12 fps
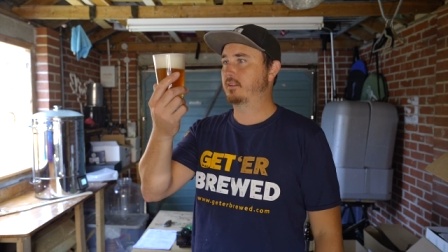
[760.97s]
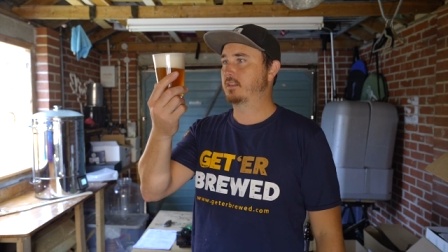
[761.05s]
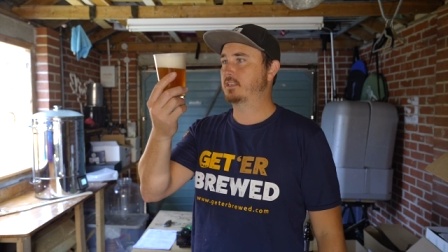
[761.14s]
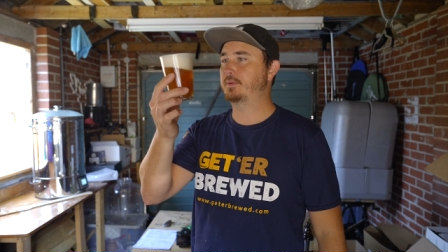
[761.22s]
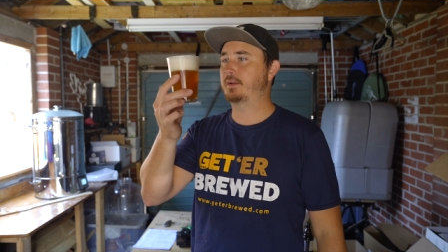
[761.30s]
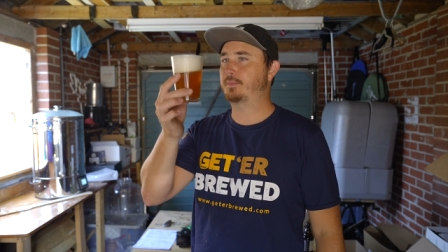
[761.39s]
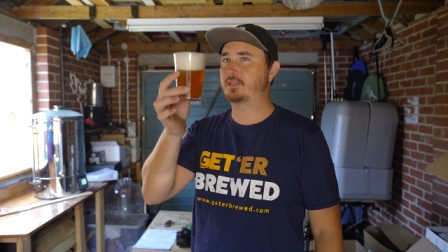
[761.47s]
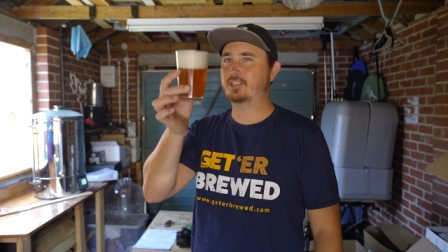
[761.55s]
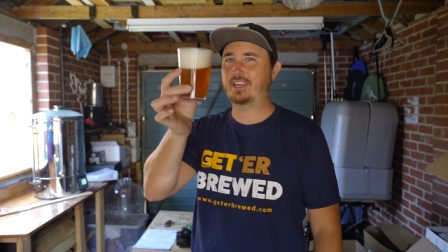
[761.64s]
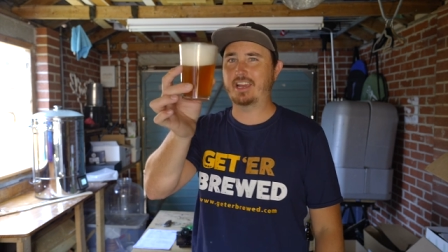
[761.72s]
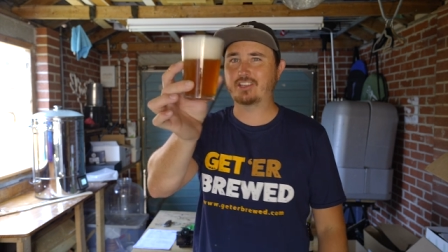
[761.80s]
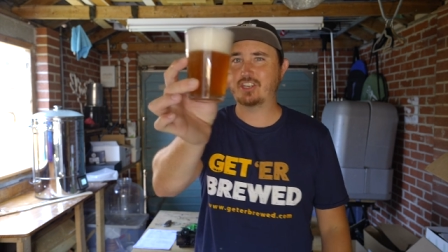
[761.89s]
it's been a bit
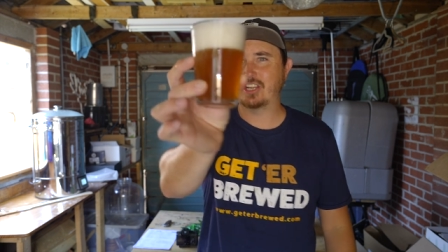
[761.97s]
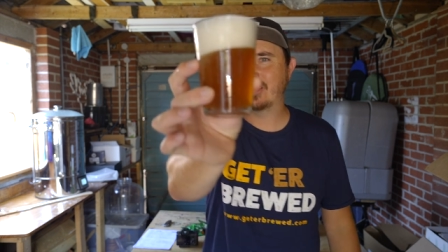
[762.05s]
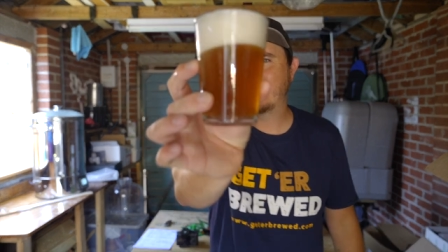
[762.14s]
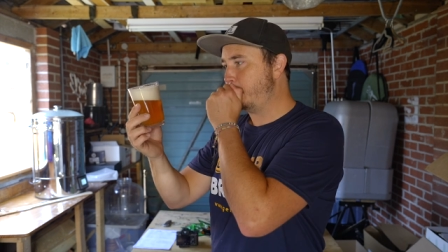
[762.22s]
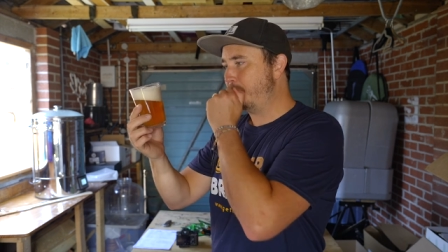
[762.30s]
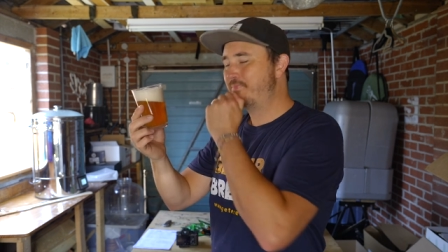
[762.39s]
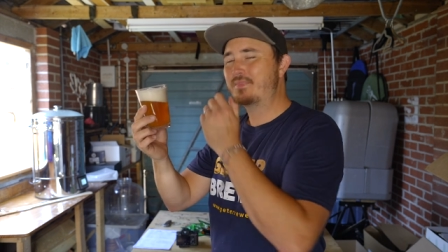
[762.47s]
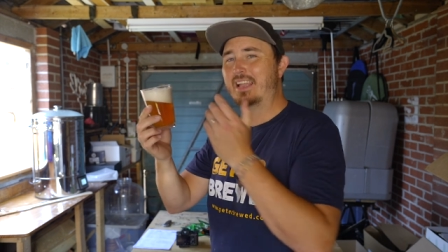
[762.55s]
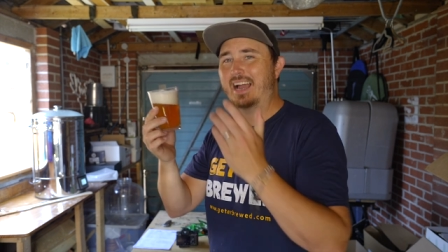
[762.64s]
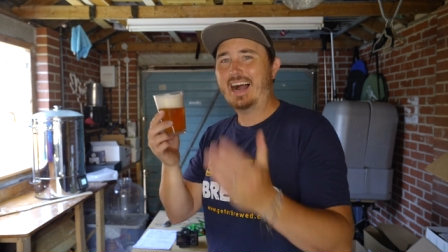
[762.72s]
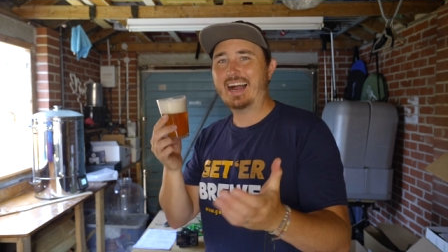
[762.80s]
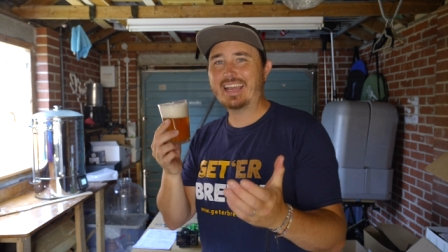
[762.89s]
sketchy.
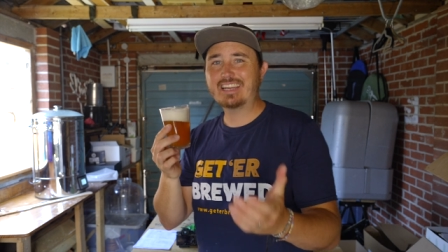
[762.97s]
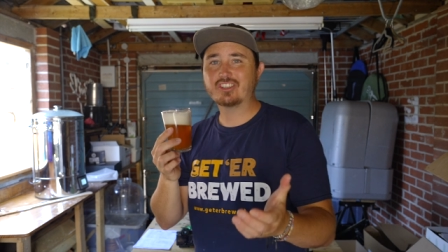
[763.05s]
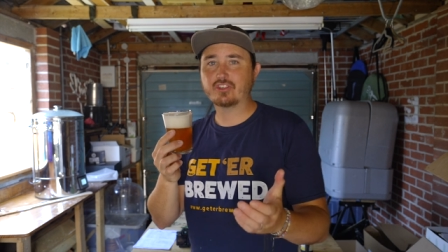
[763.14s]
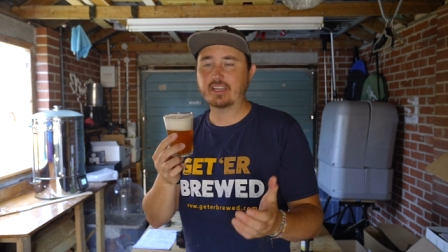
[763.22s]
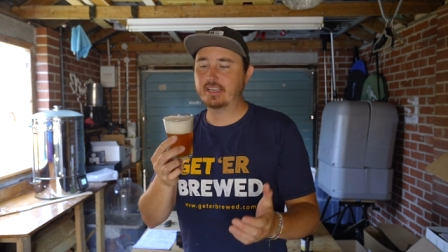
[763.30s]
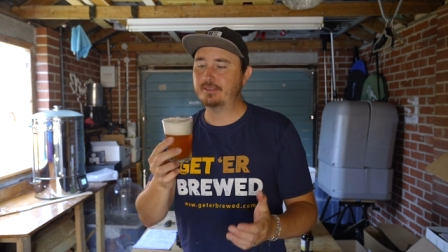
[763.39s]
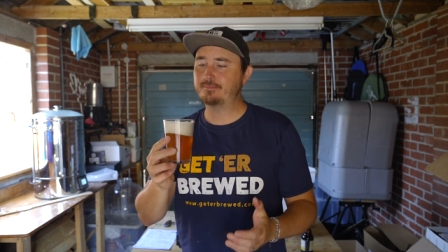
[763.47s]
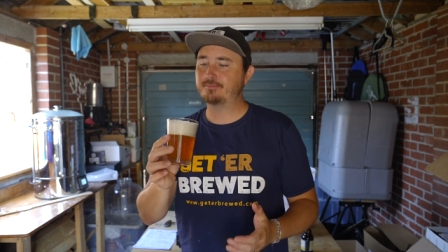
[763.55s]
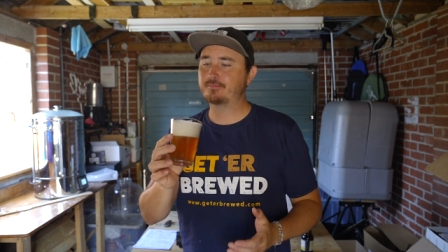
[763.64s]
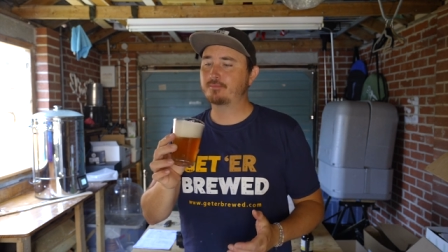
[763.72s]
I can drink it